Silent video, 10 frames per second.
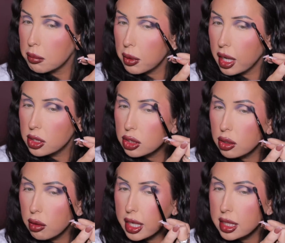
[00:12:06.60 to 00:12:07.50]
the brush
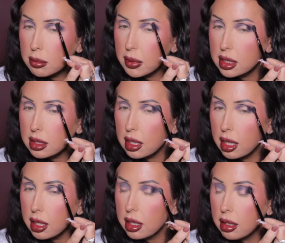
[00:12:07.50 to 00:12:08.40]
graze my
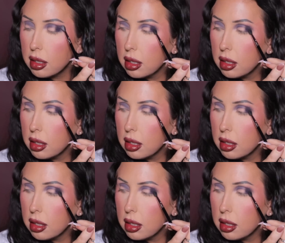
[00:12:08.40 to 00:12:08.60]
skin